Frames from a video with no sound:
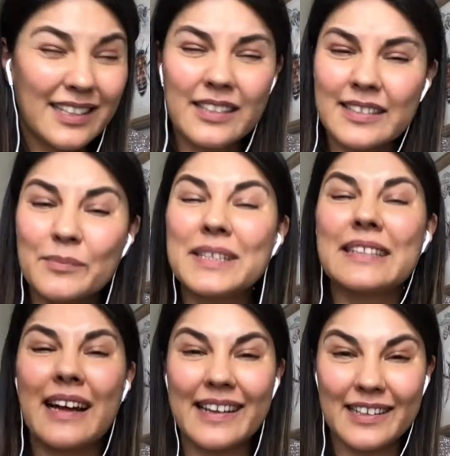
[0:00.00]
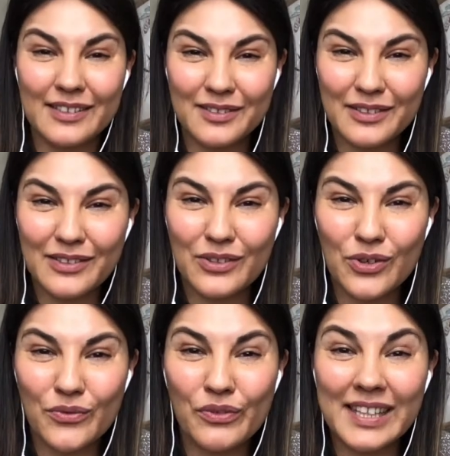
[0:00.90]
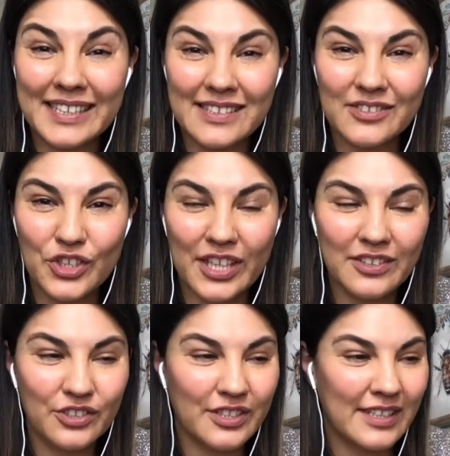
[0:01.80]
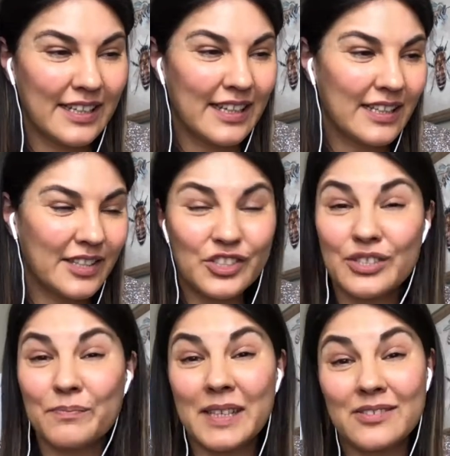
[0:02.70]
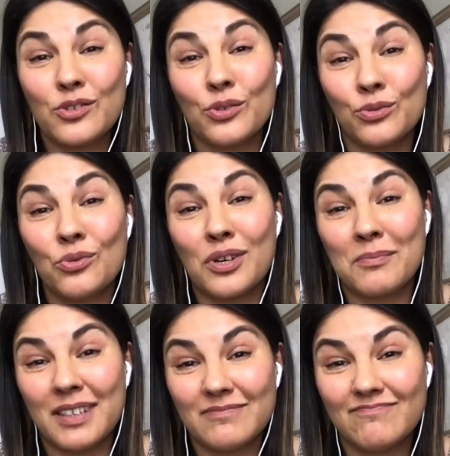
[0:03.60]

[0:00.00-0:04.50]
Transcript: little bit tired of leading change, that just means you're normal.